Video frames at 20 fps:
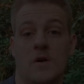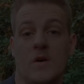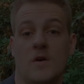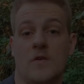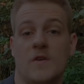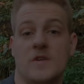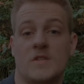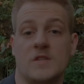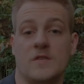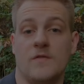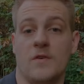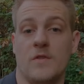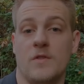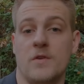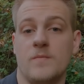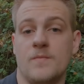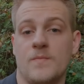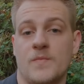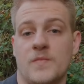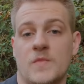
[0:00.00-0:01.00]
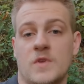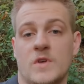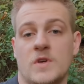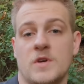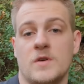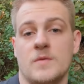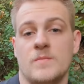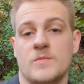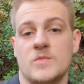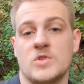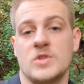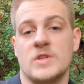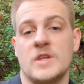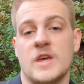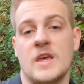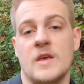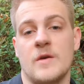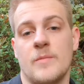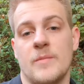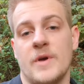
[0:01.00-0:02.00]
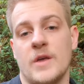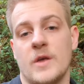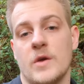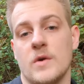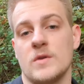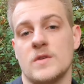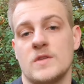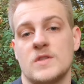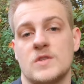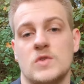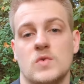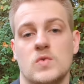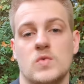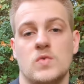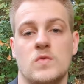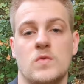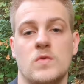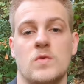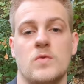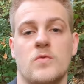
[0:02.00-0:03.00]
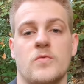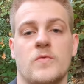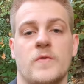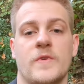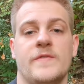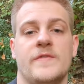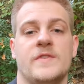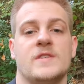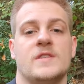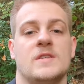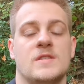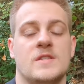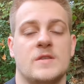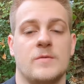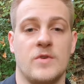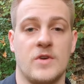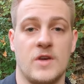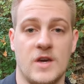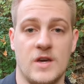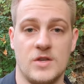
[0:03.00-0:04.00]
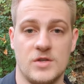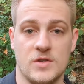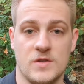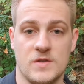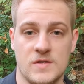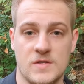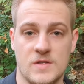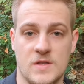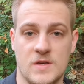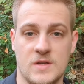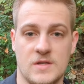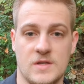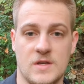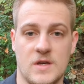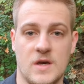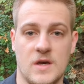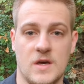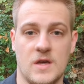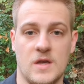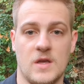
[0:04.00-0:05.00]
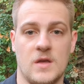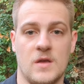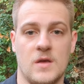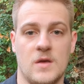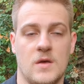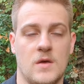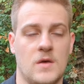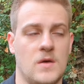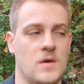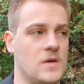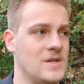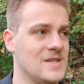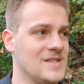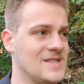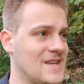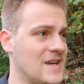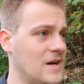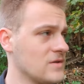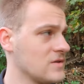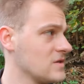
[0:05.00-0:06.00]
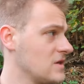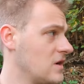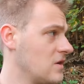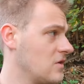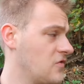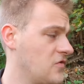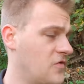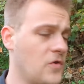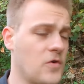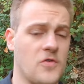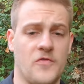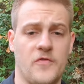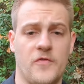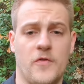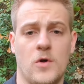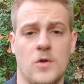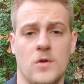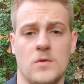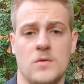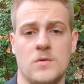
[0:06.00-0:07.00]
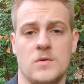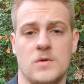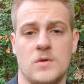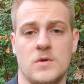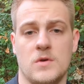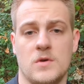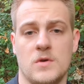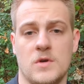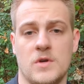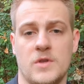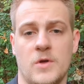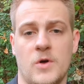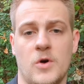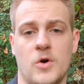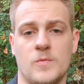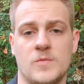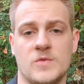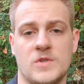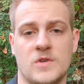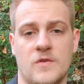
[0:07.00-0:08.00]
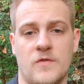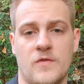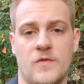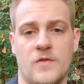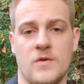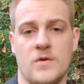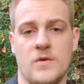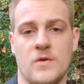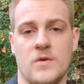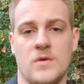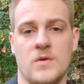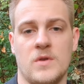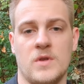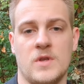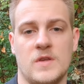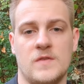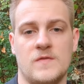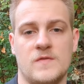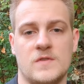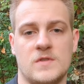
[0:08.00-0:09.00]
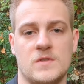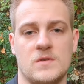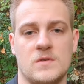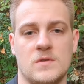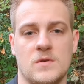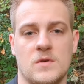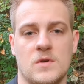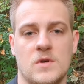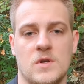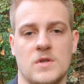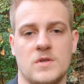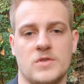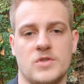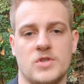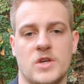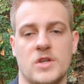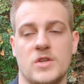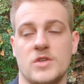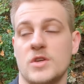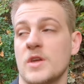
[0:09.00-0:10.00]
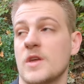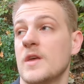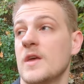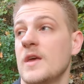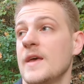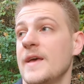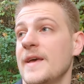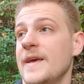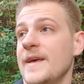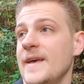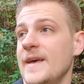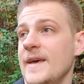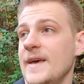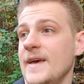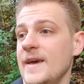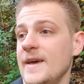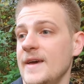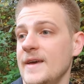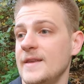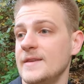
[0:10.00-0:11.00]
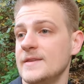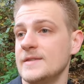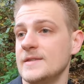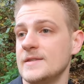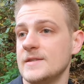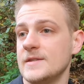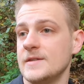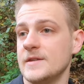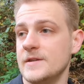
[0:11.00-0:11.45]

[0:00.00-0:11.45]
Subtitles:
First of all though, today my goal is to revisit some locations that I scouted out for fall in hopes of the leaves color changing, and